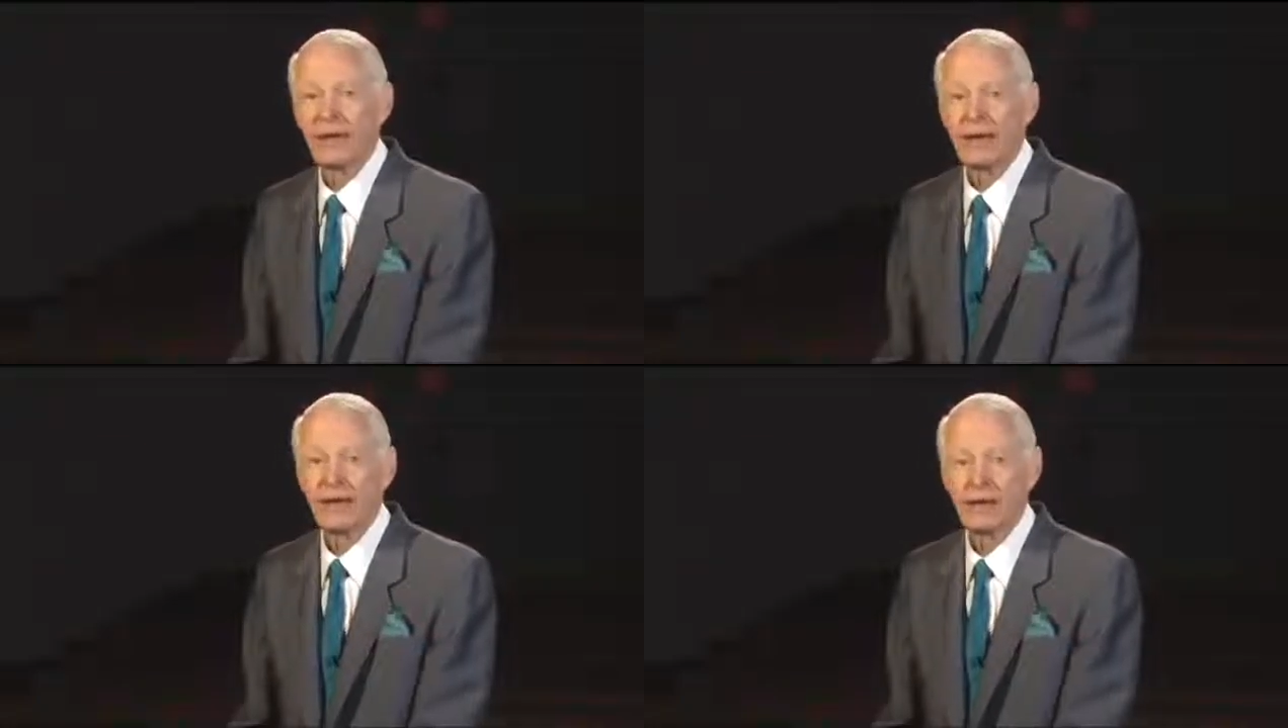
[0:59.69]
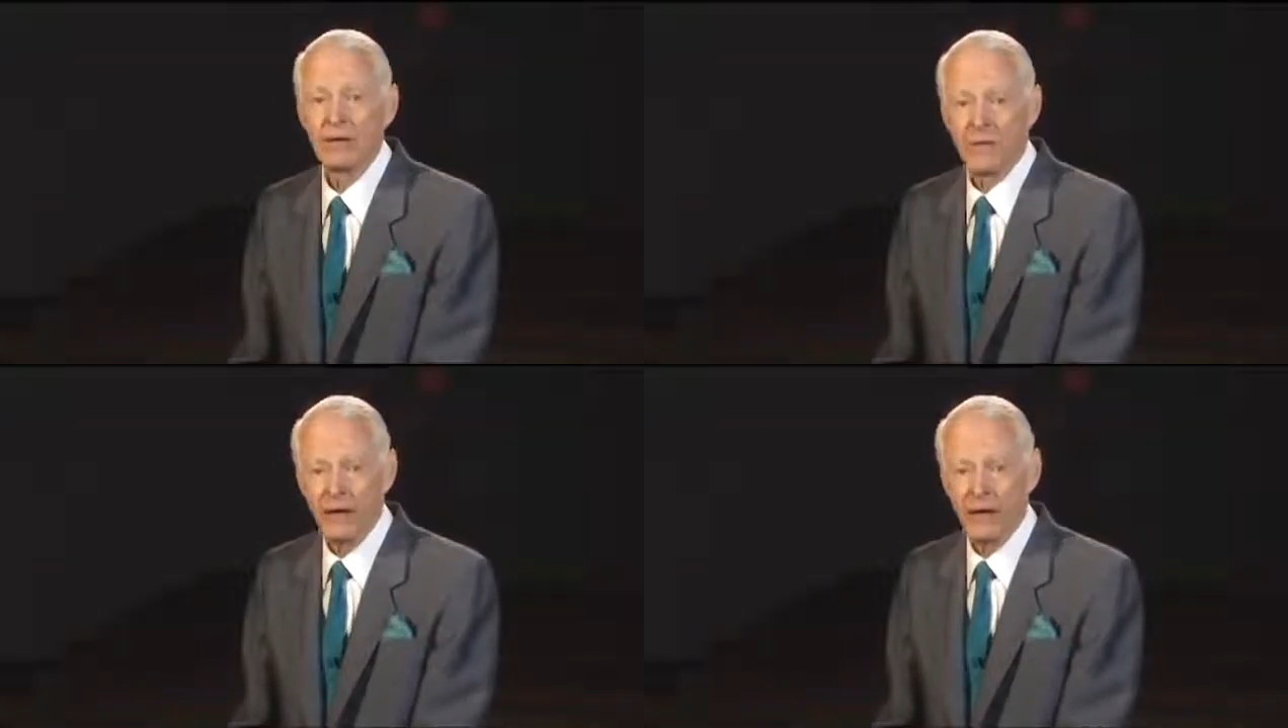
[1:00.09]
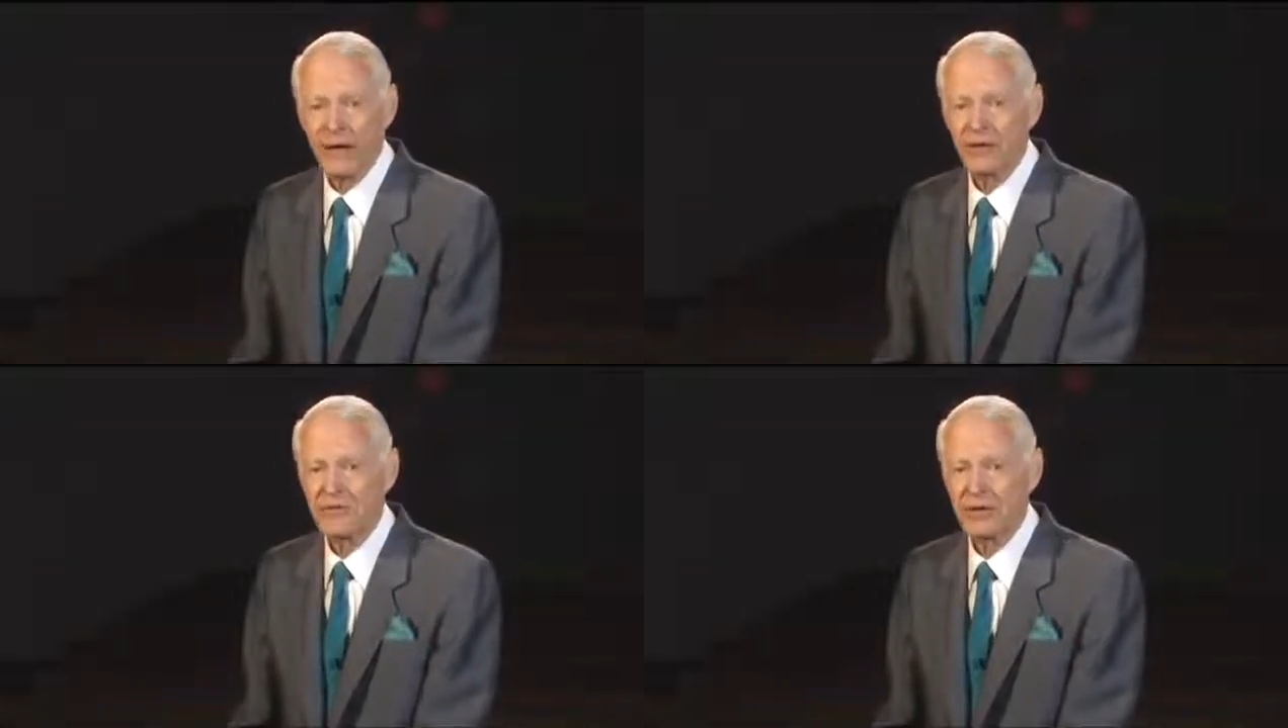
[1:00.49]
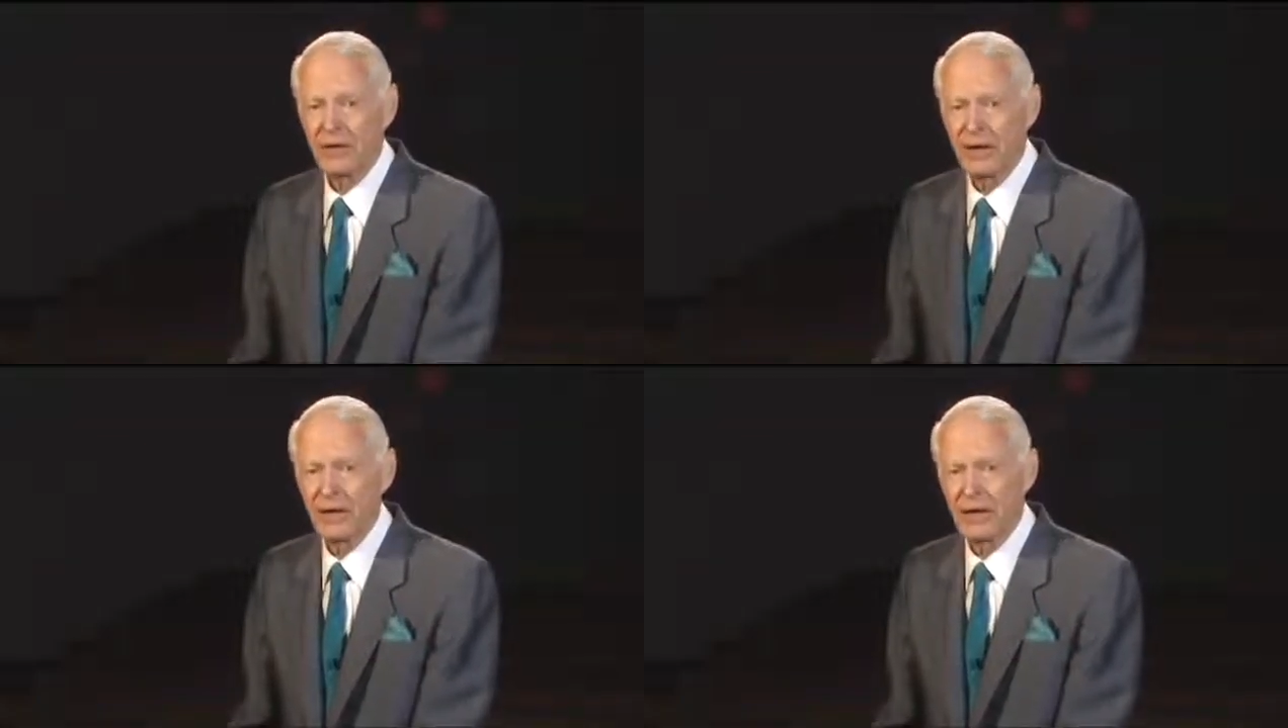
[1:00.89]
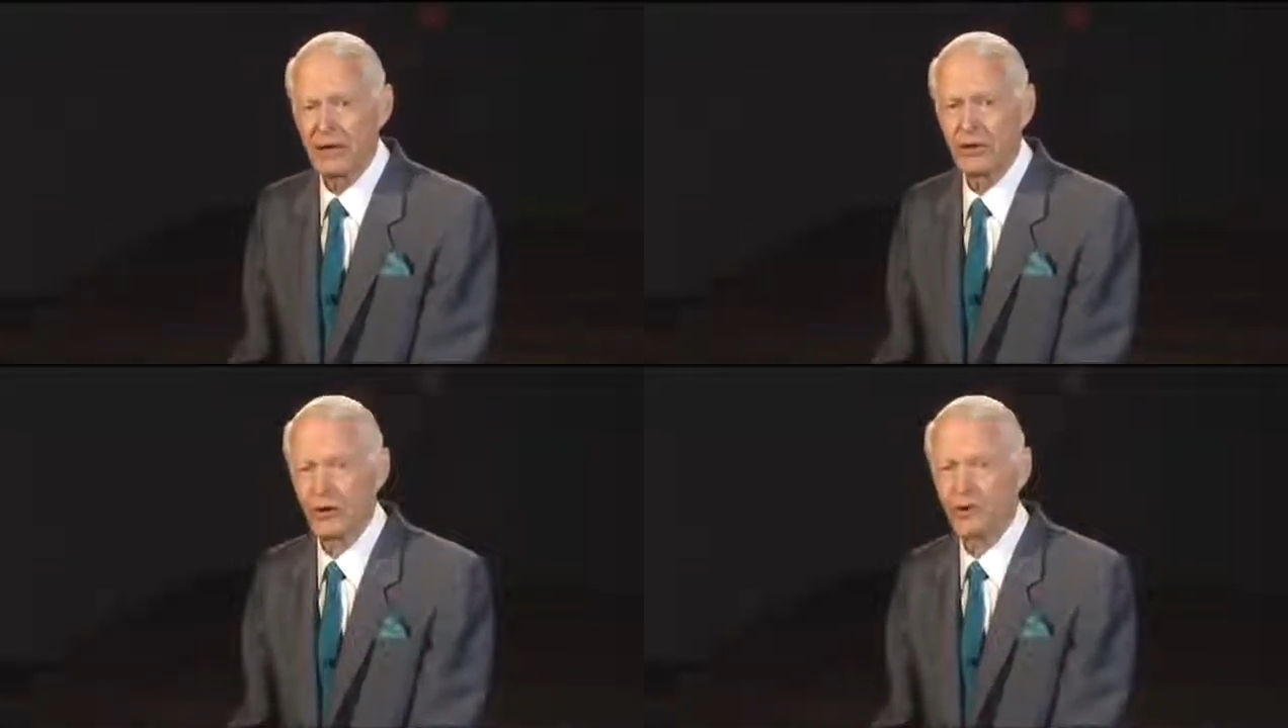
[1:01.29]
and my lifestyle
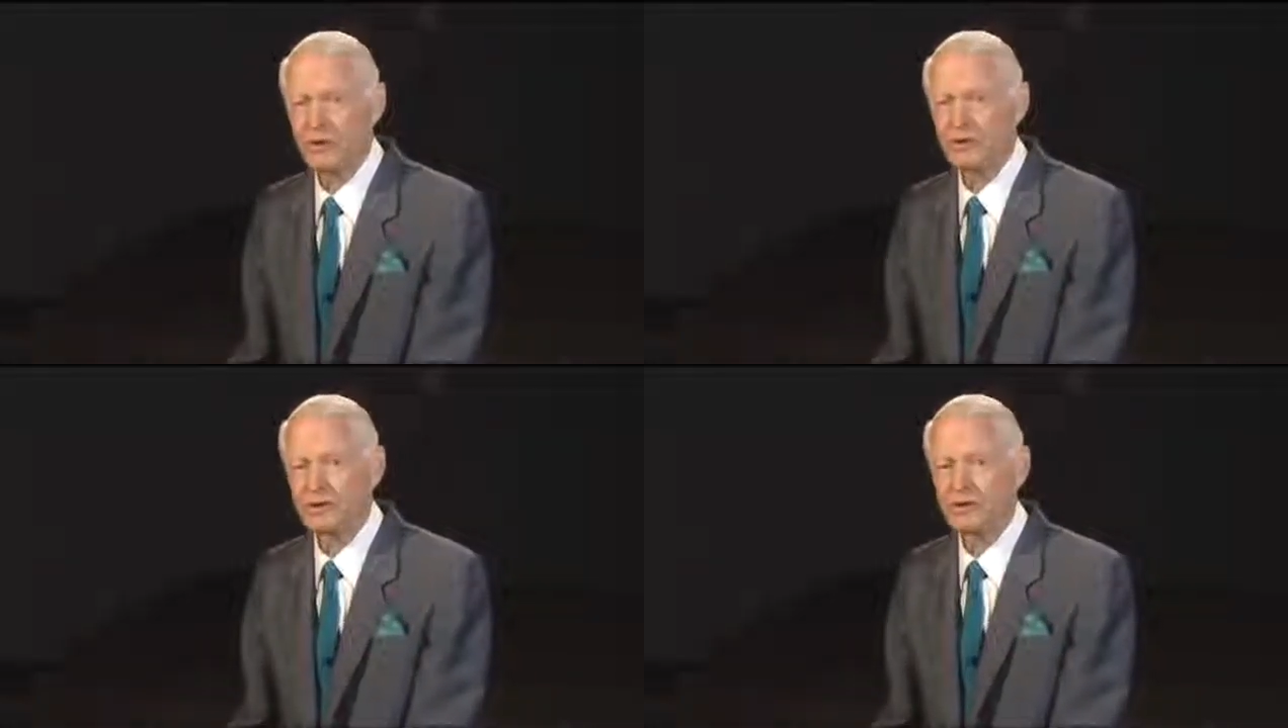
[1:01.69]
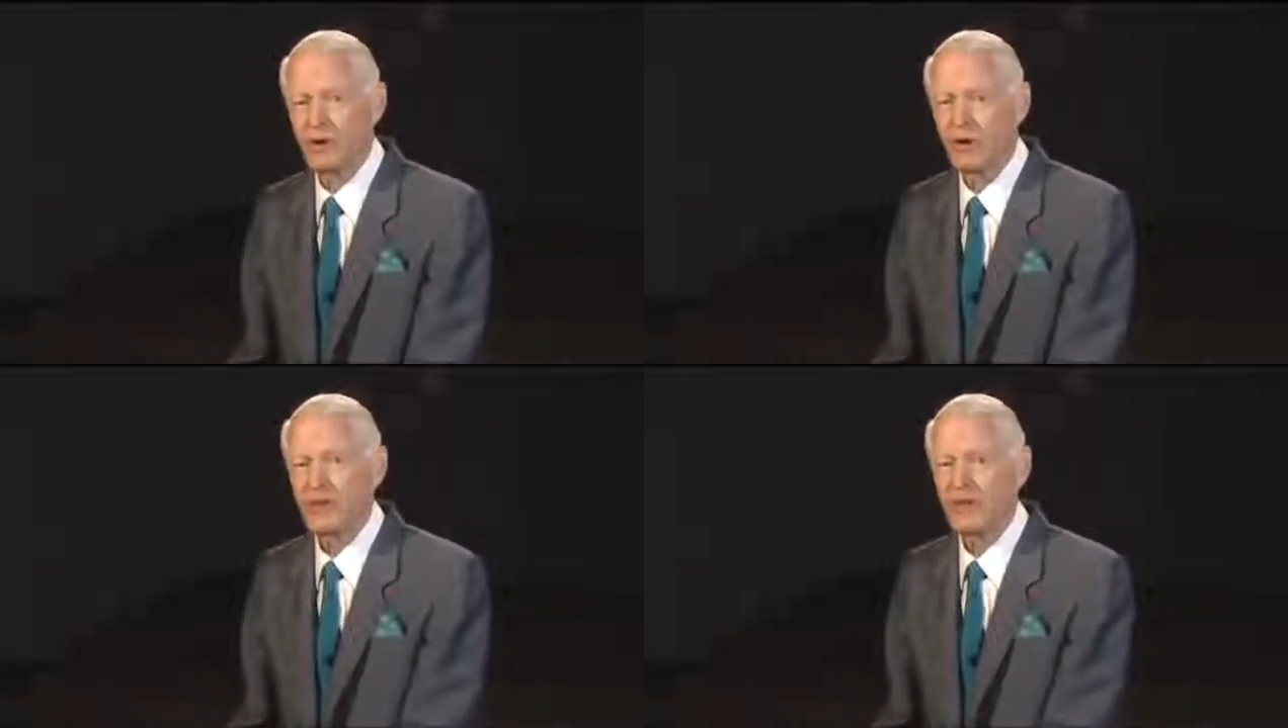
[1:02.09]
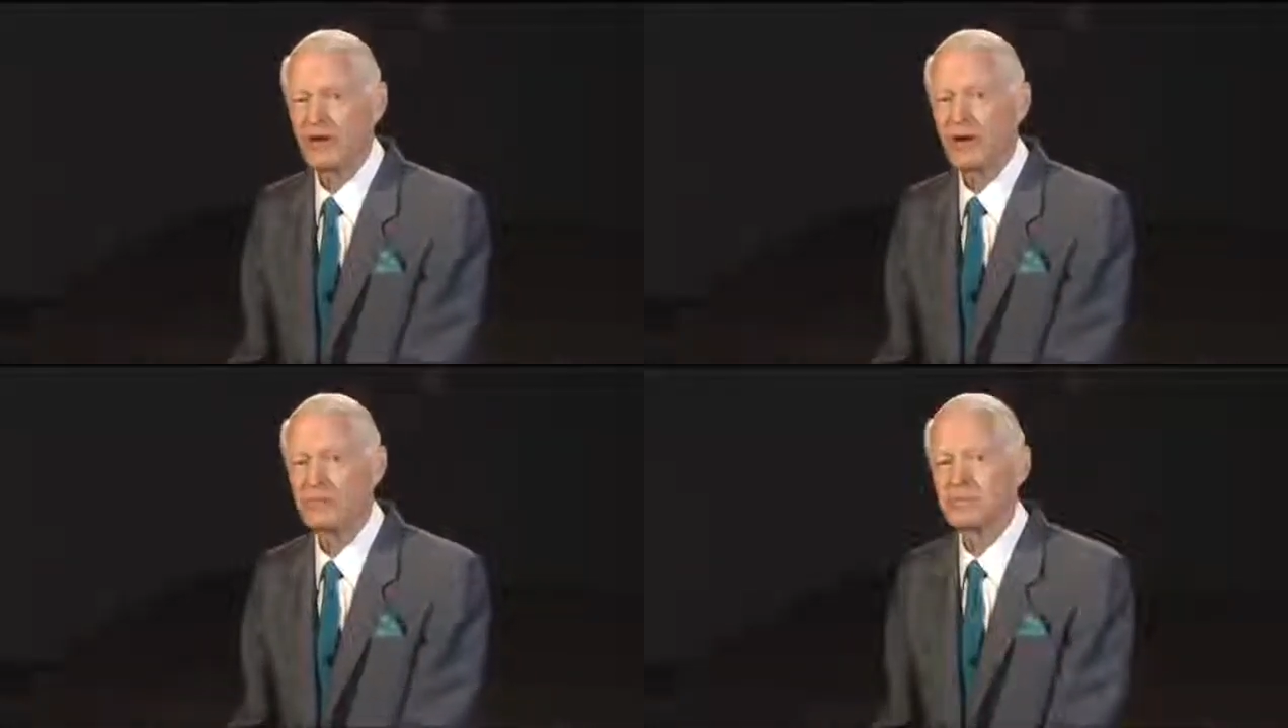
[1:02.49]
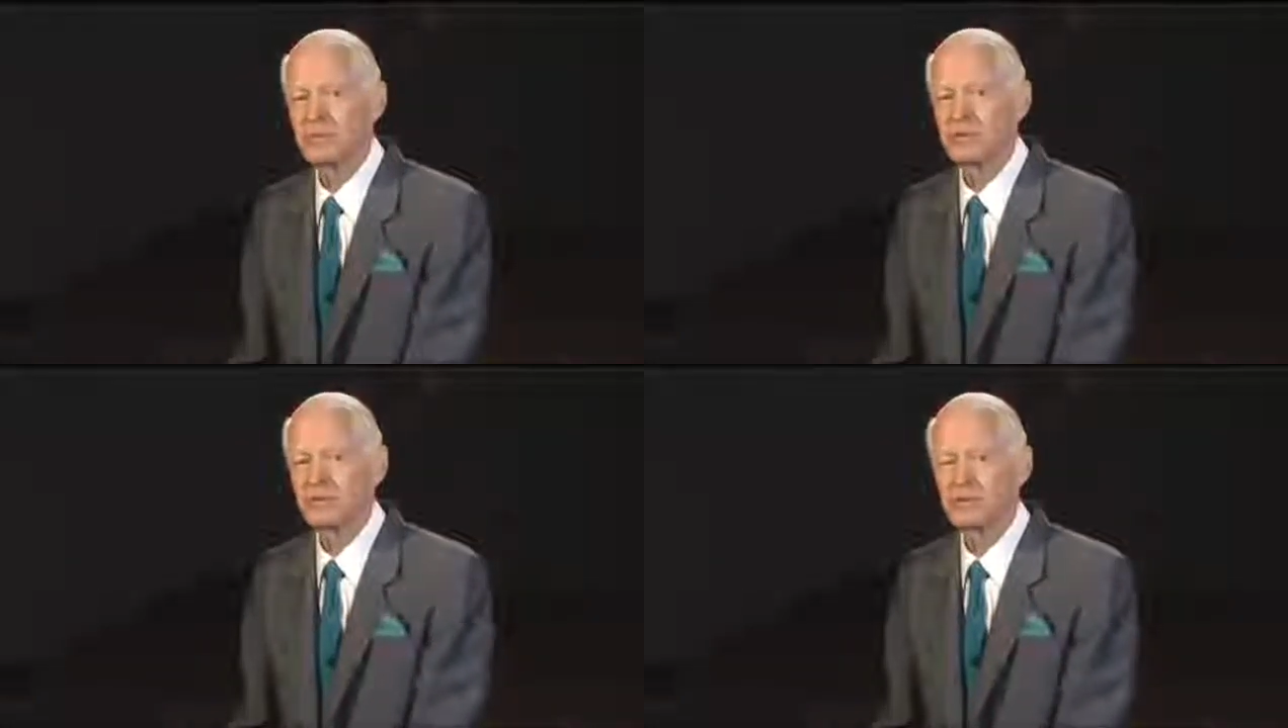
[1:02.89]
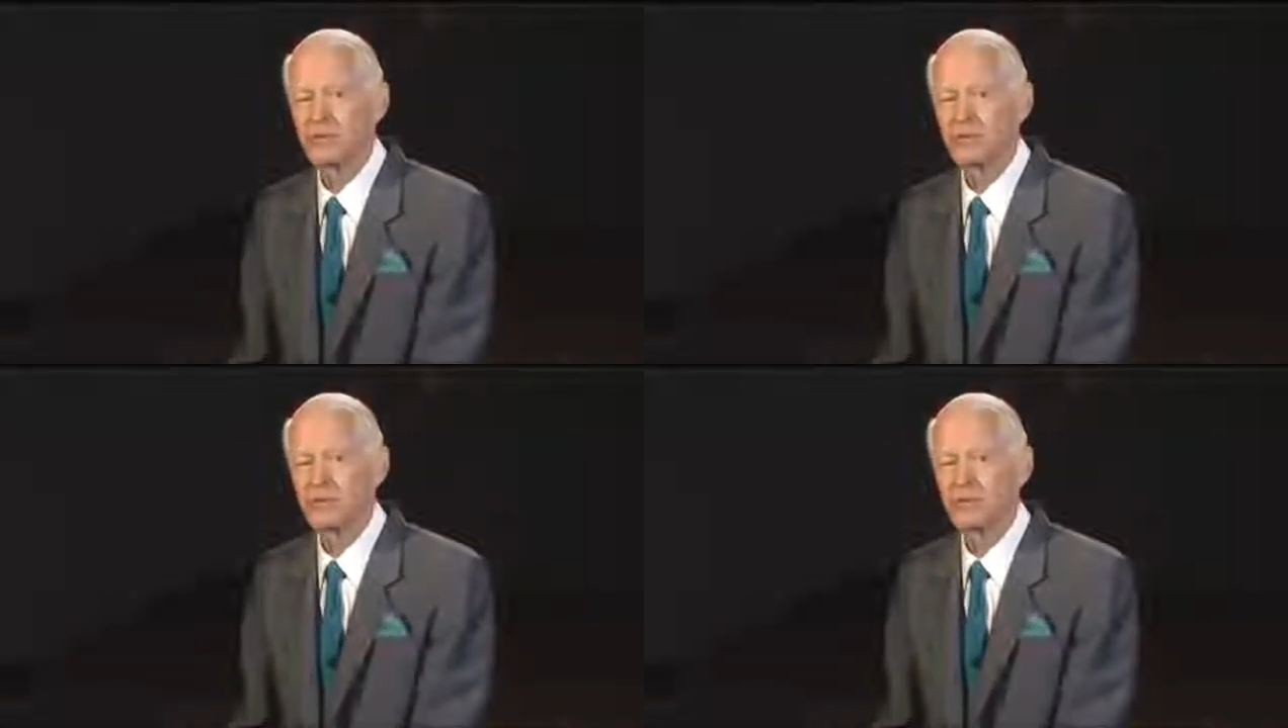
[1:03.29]
and yours oftentimes is